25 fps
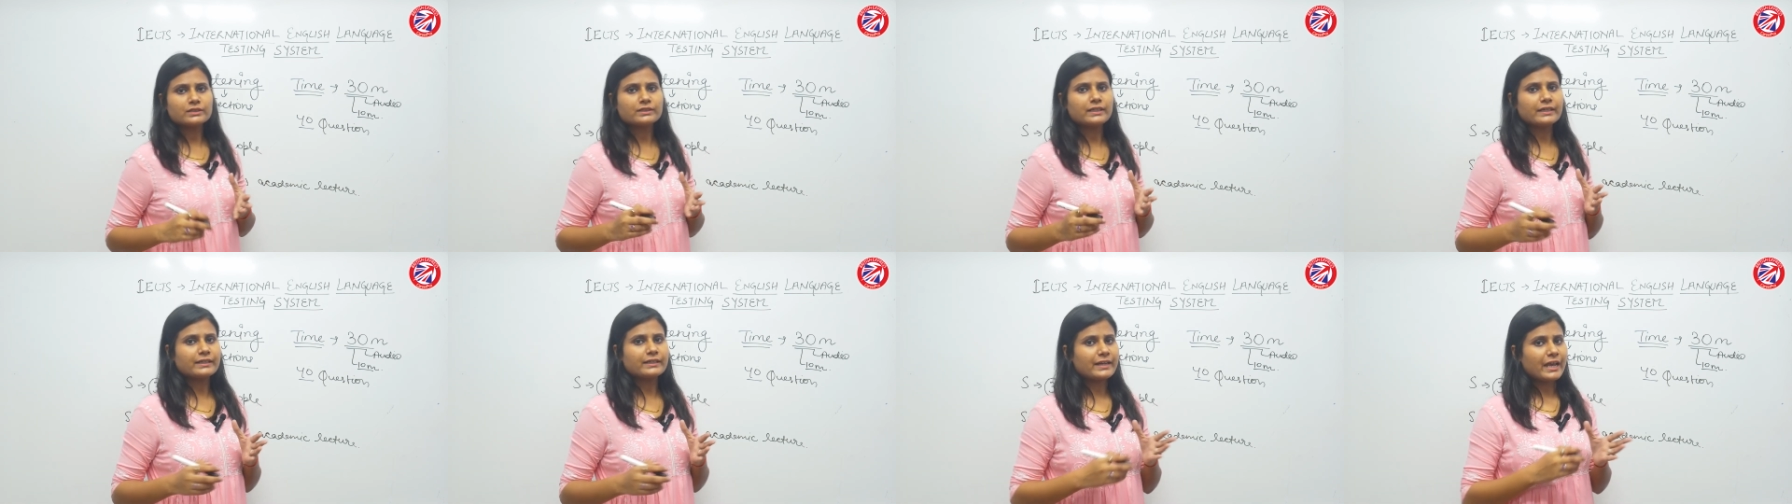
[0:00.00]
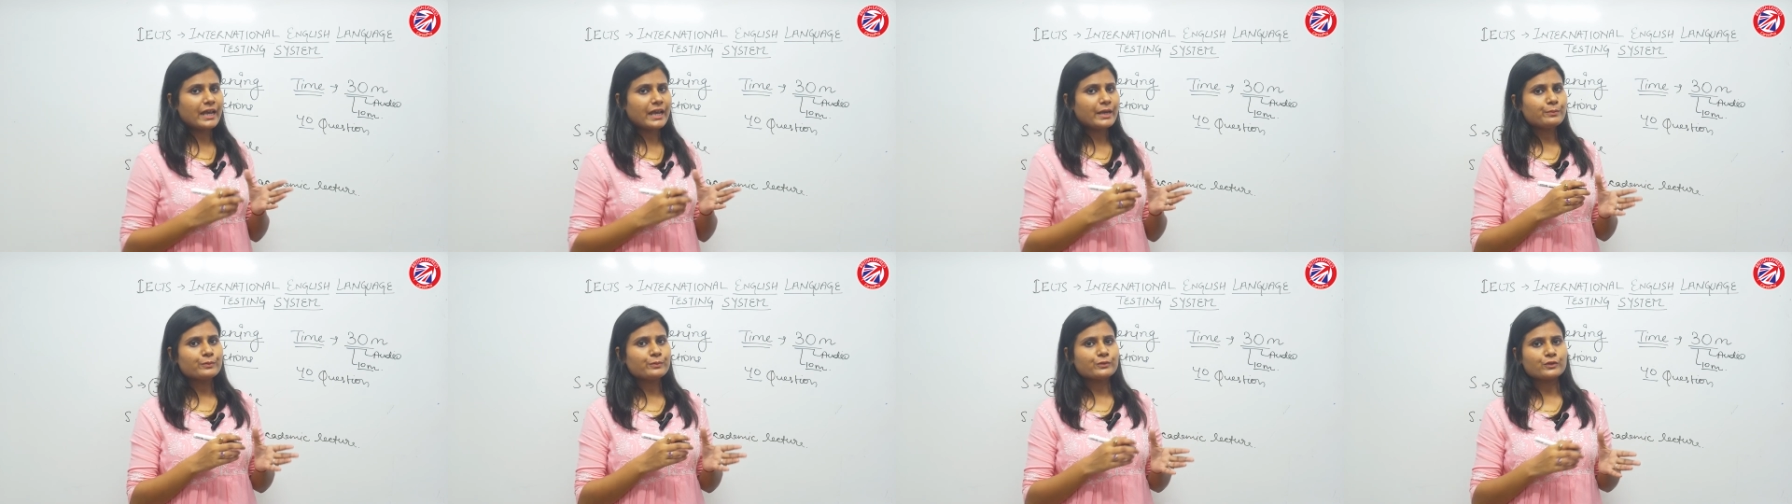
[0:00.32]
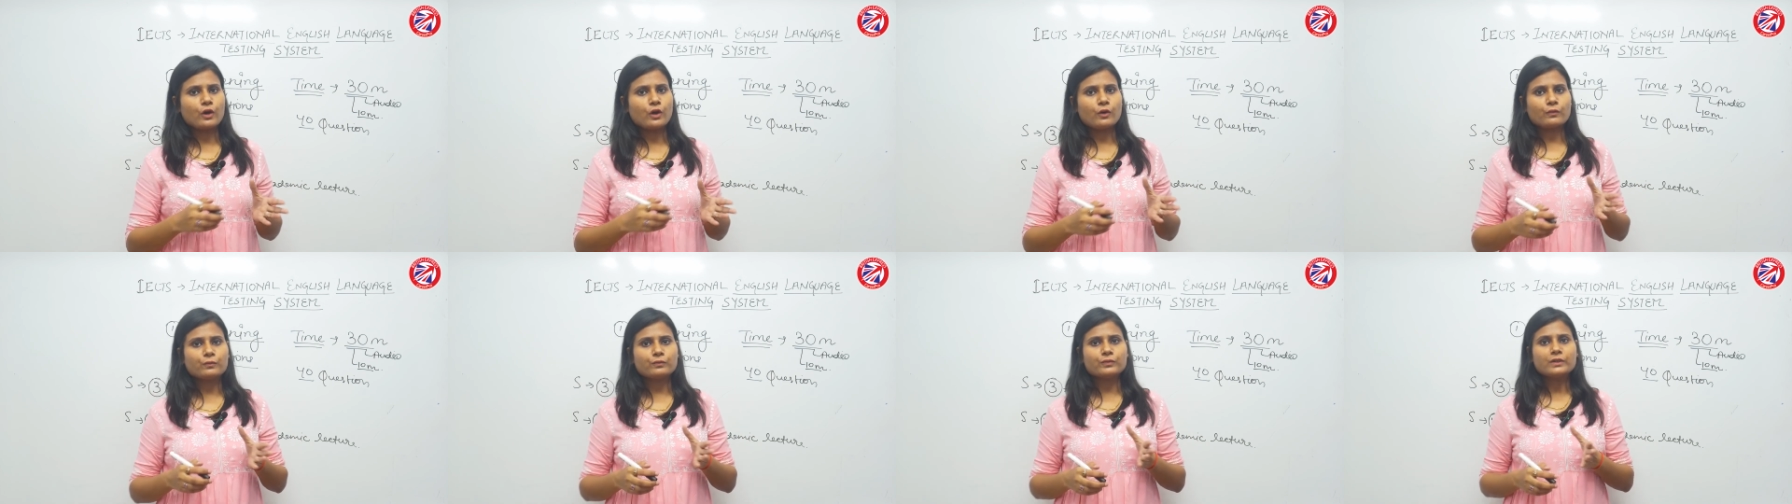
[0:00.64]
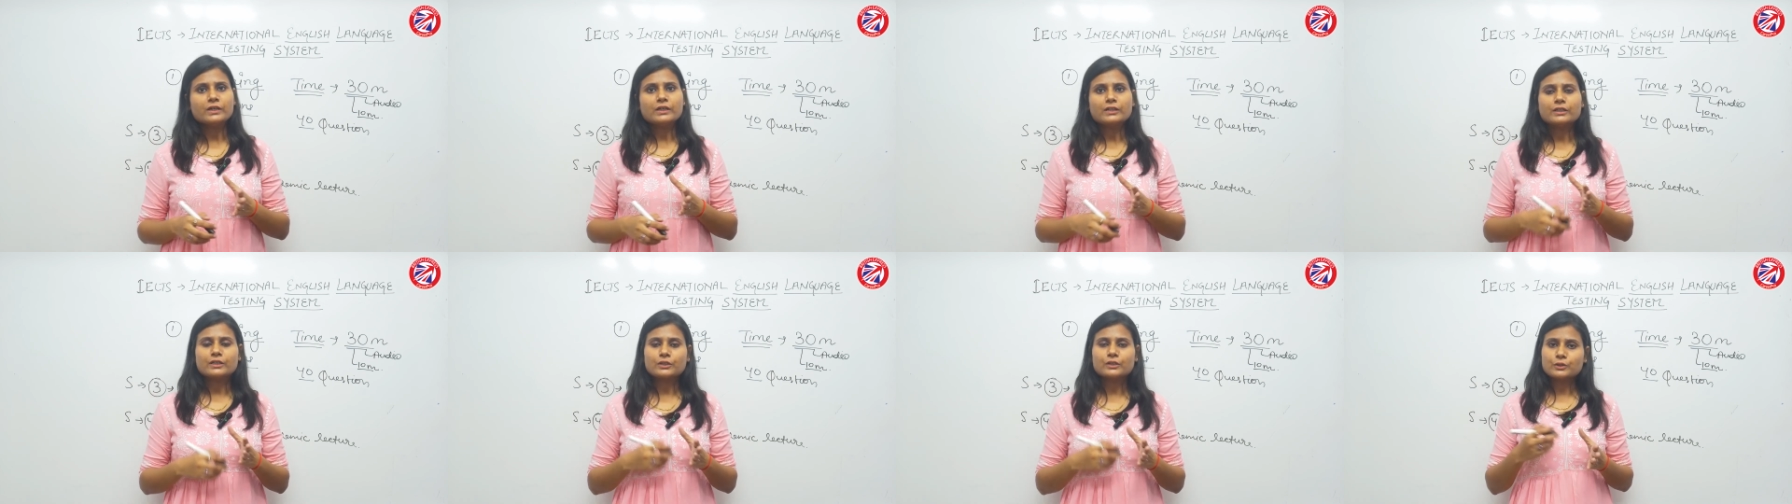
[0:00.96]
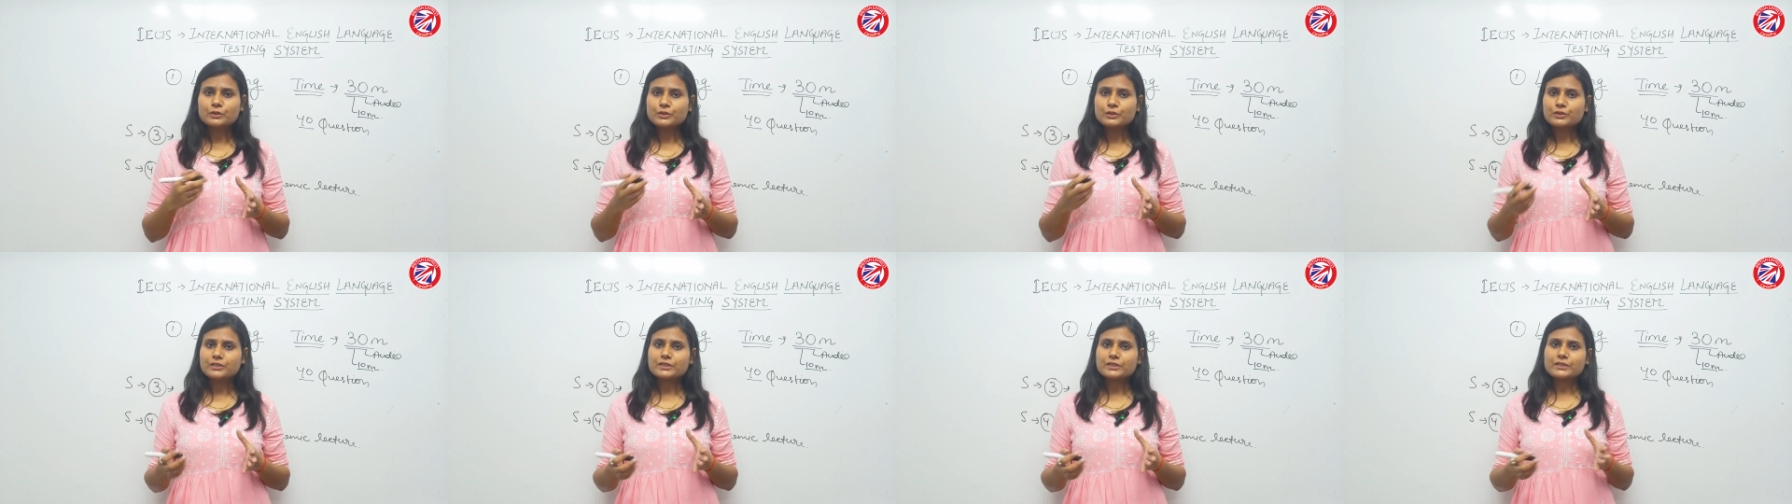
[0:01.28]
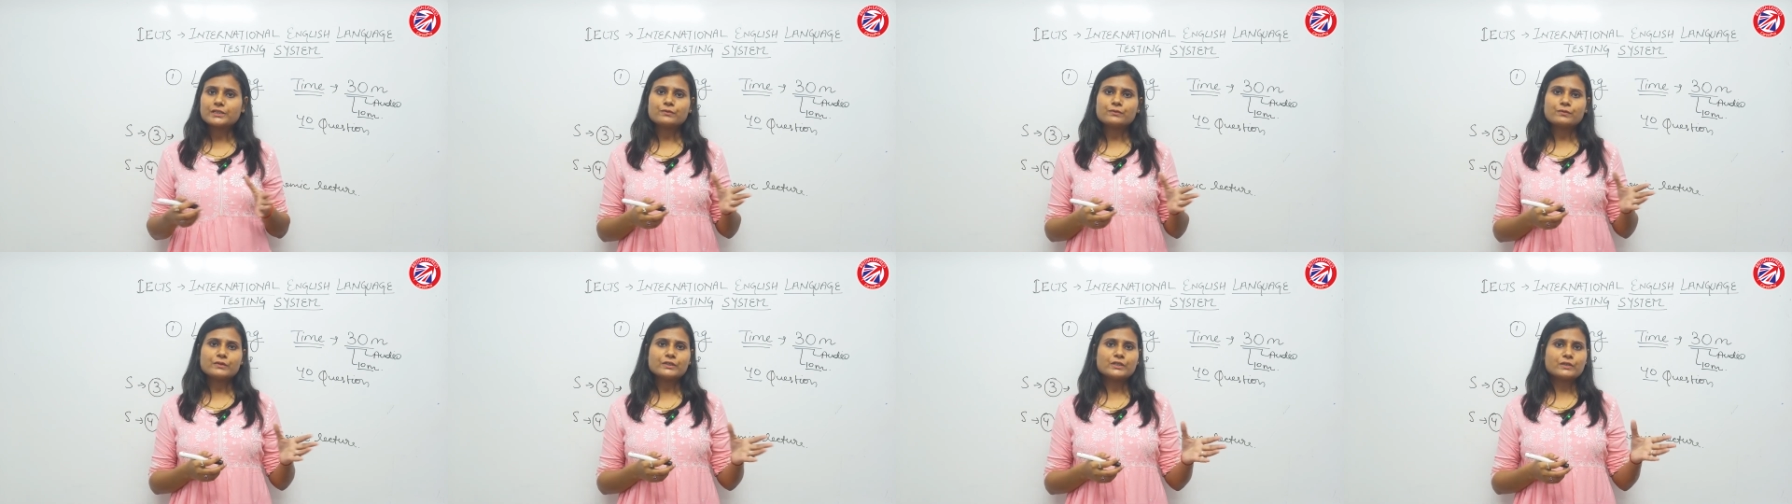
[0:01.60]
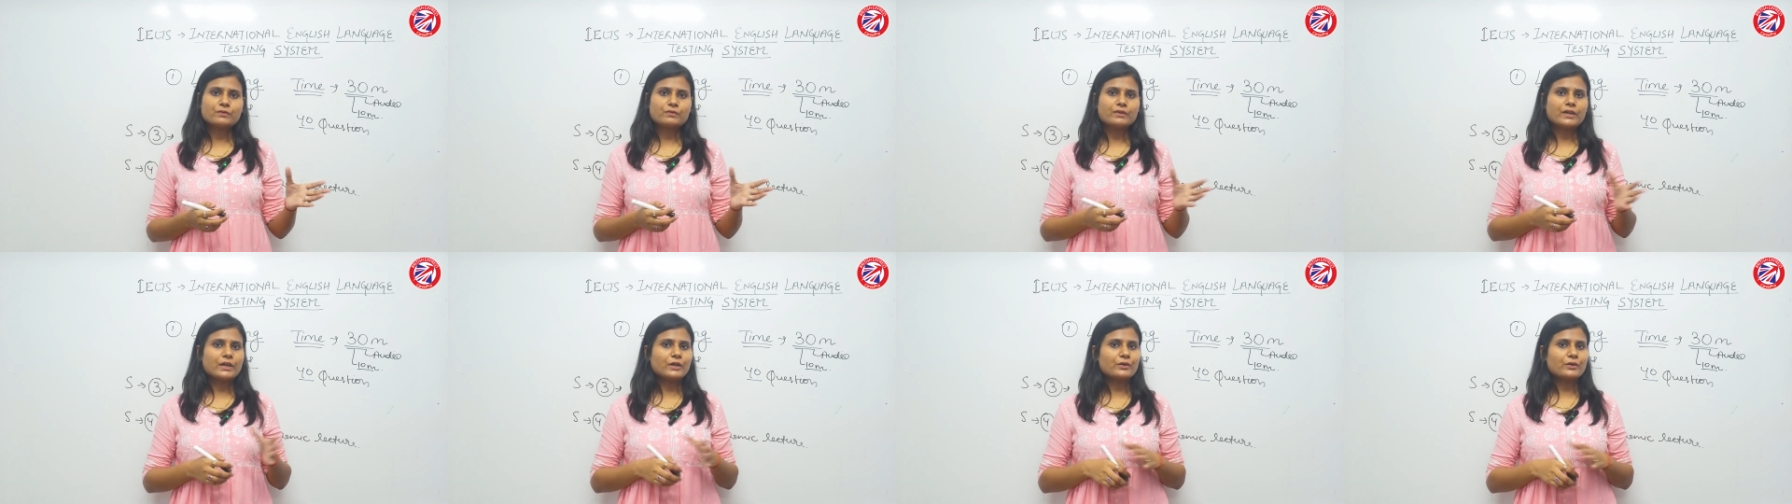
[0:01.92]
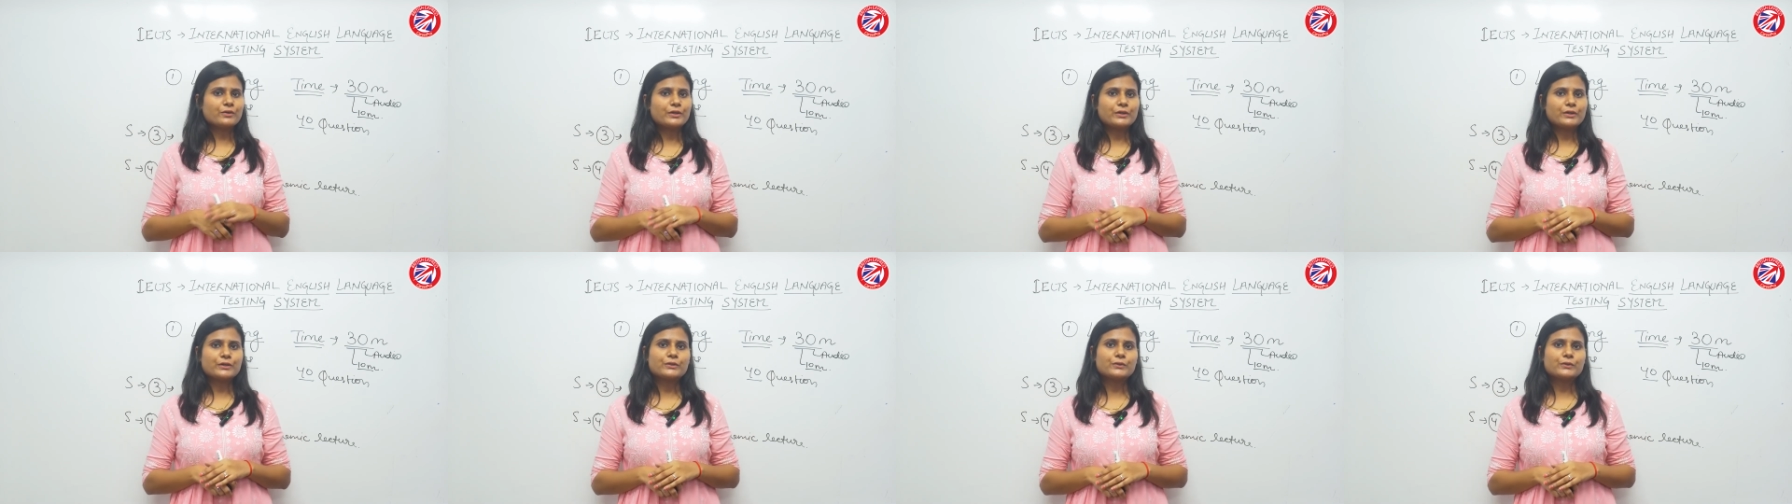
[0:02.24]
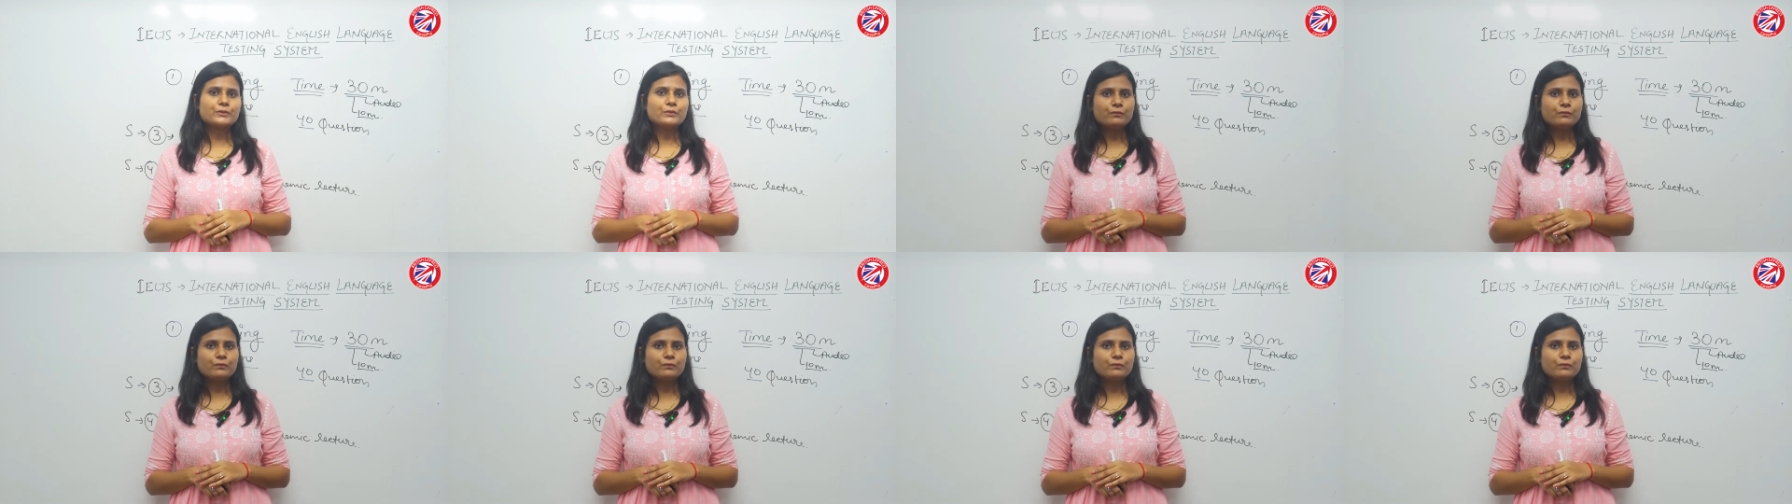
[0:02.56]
the types of the questions which we are going to